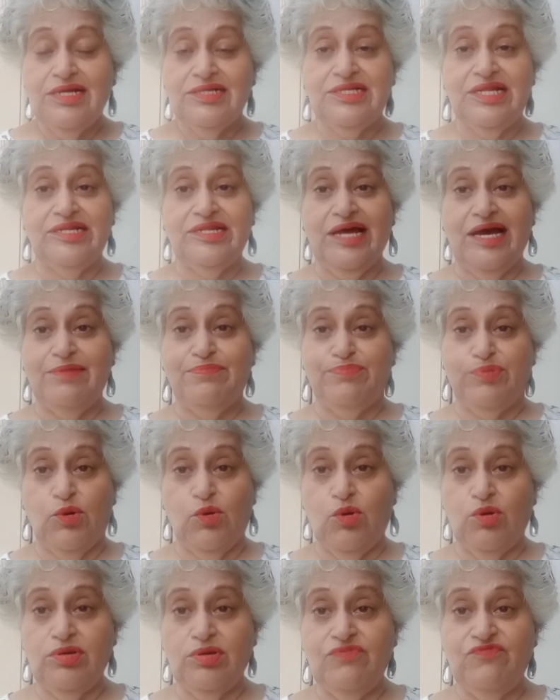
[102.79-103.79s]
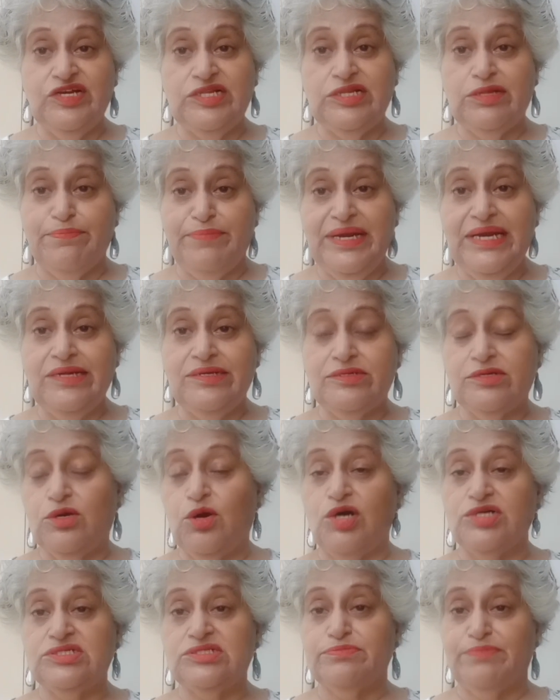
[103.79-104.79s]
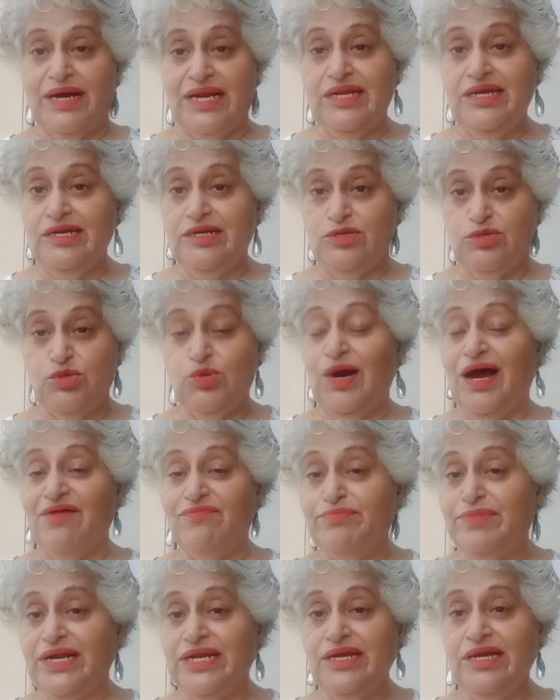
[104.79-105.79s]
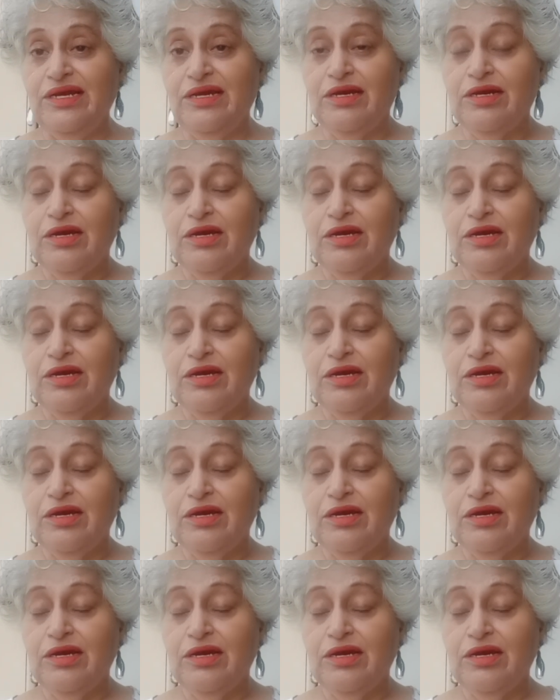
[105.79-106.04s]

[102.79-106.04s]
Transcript: that bone with meat costs money. Do you have money?"